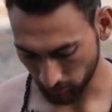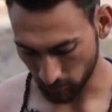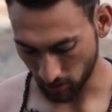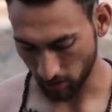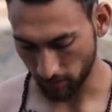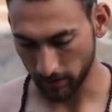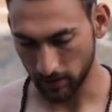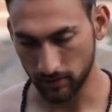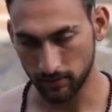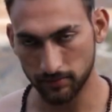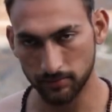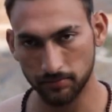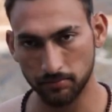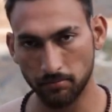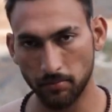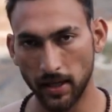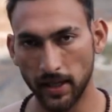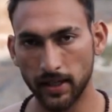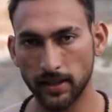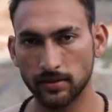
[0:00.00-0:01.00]

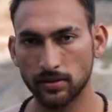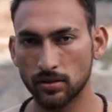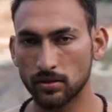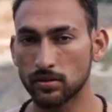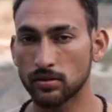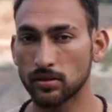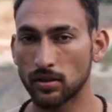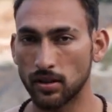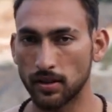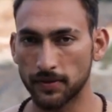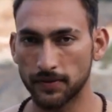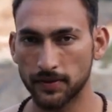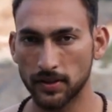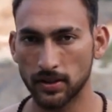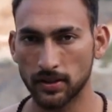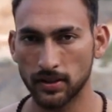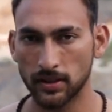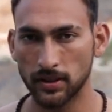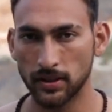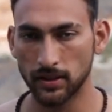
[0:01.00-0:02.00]
abdomen. Make it so soft
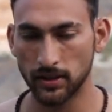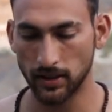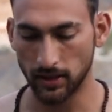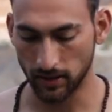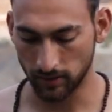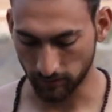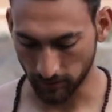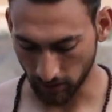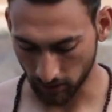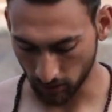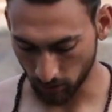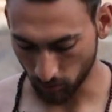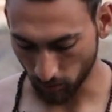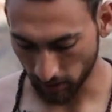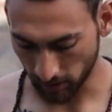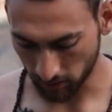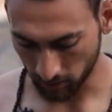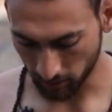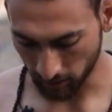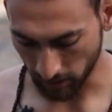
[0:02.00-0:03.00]
that
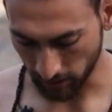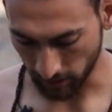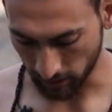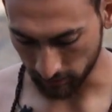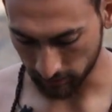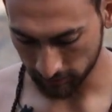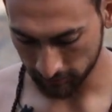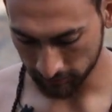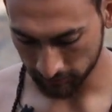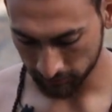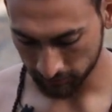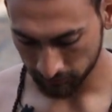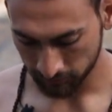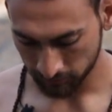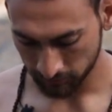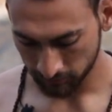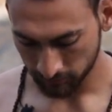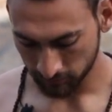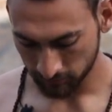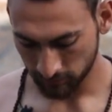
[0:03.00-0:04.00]
while you inhale,
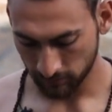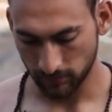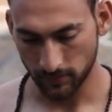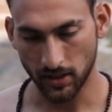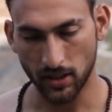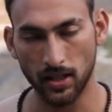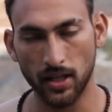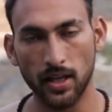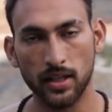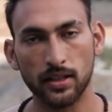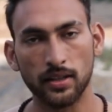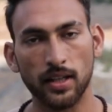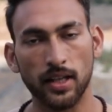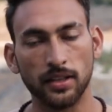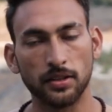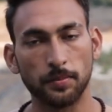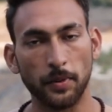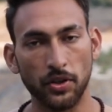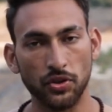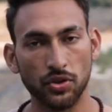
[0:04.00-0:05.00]
the
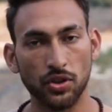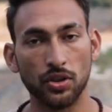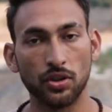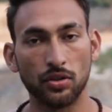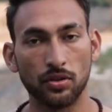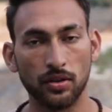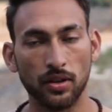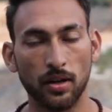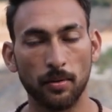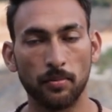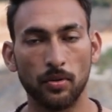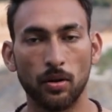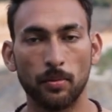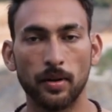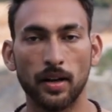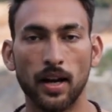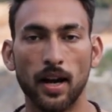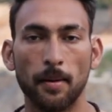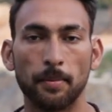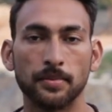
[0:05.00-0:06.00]
expansion into the
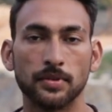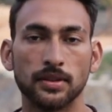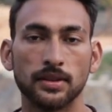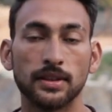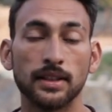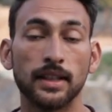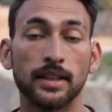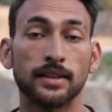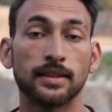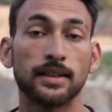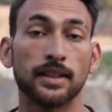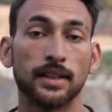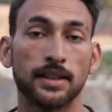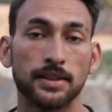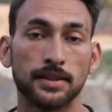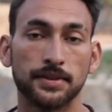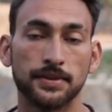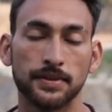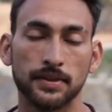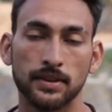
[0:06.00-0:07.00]
abdomen happens
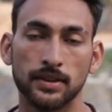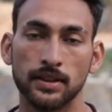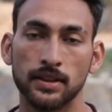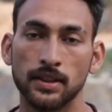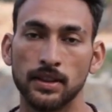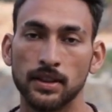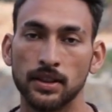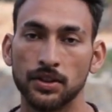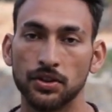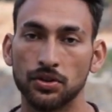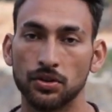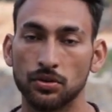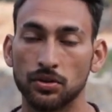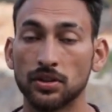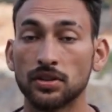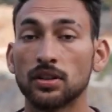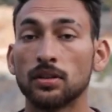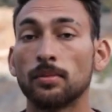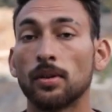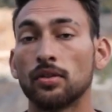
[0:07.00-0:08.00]
itself. So
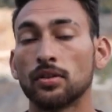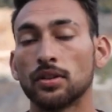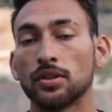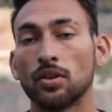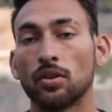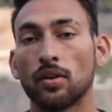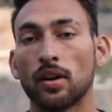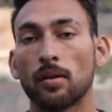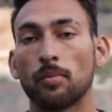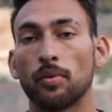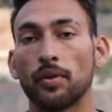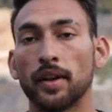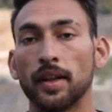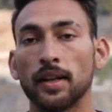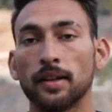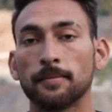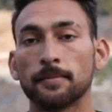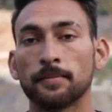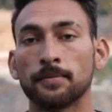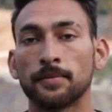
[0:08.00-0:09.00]
this is about the yogic
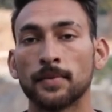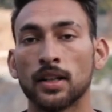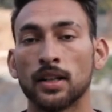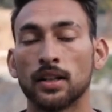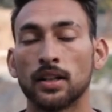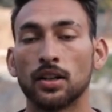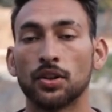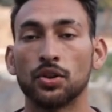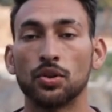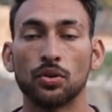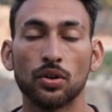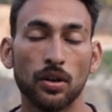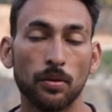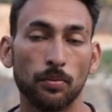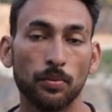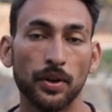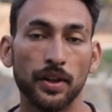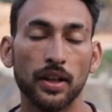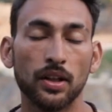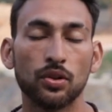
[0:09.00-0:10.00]
breathing. Now,
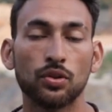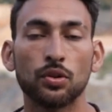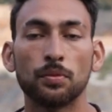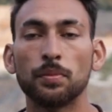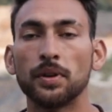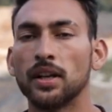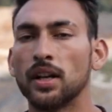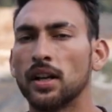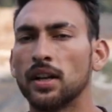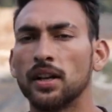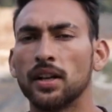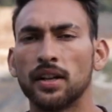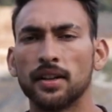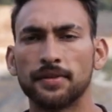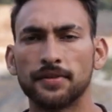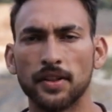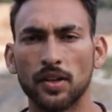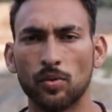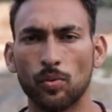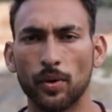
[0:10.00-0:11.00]
yogic breathing could be done in
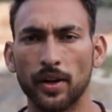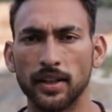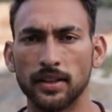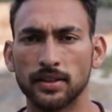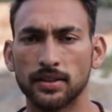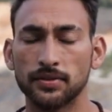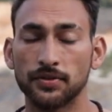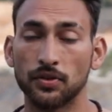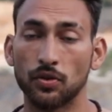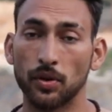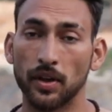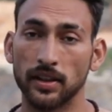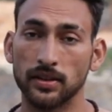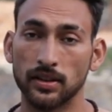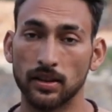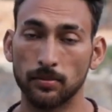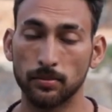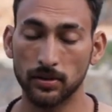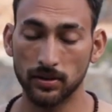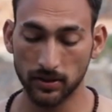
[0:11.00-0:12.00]
different ways. For an
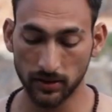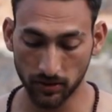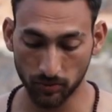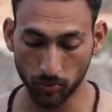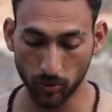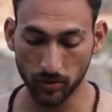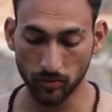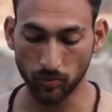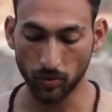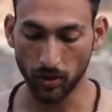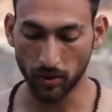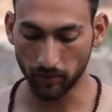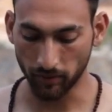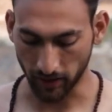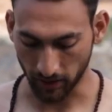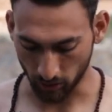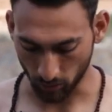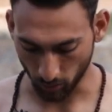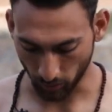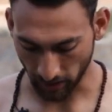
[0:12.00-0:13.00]
example, this was one
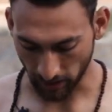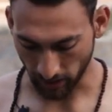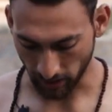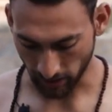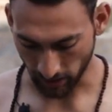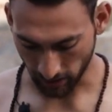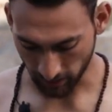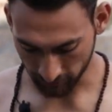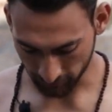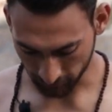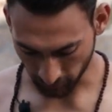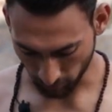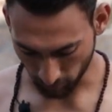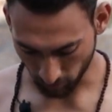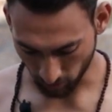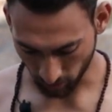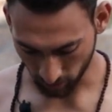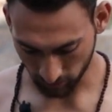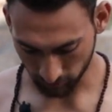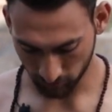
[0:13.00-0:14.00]
way. You inhale from
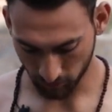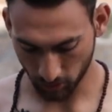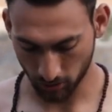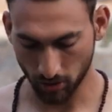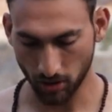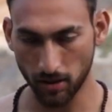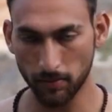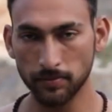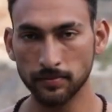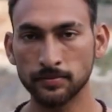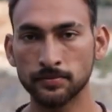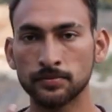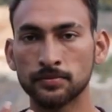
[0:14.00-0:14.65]
bottom to top